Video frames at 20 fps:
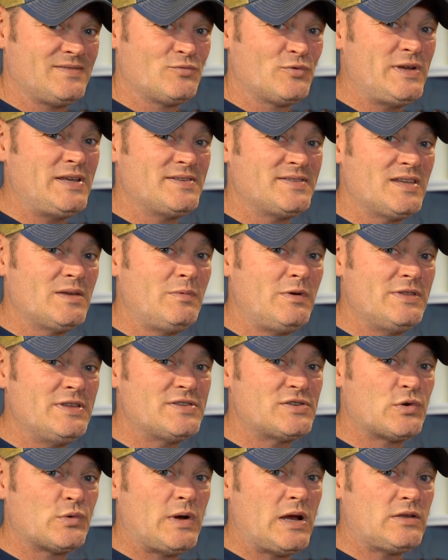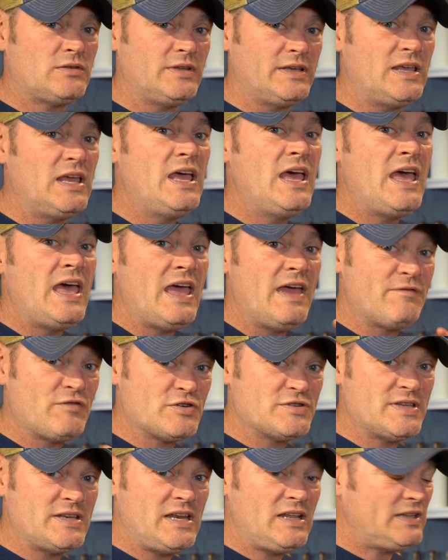reassemble this correctly, if
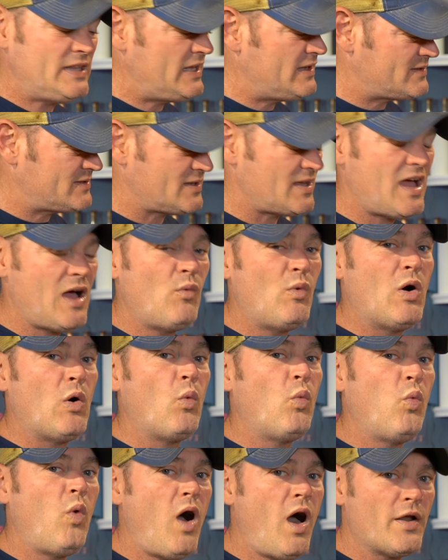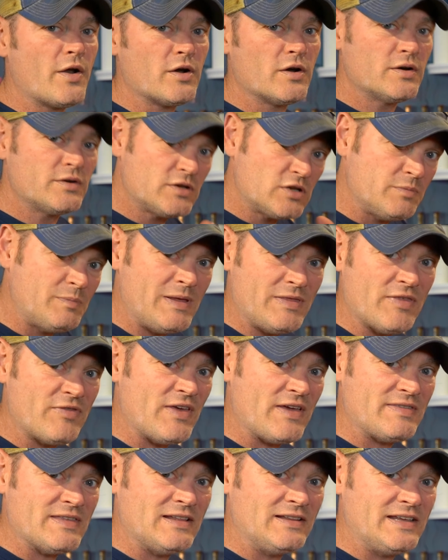there's any leaks, I want water to be the
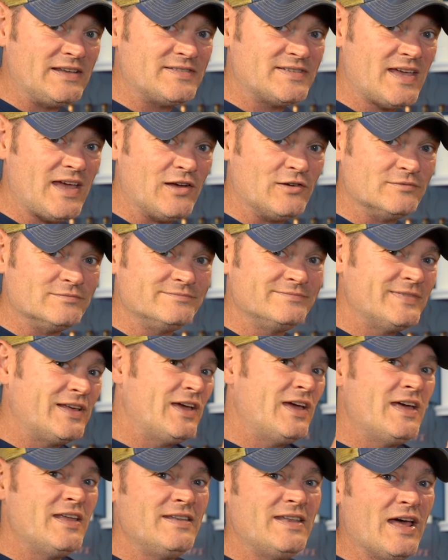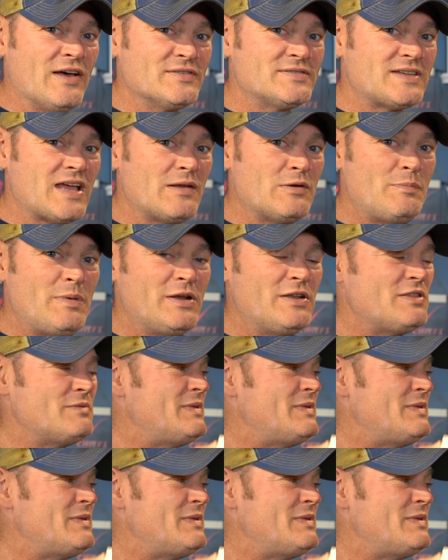thing that leaks out. Now it's time to put in the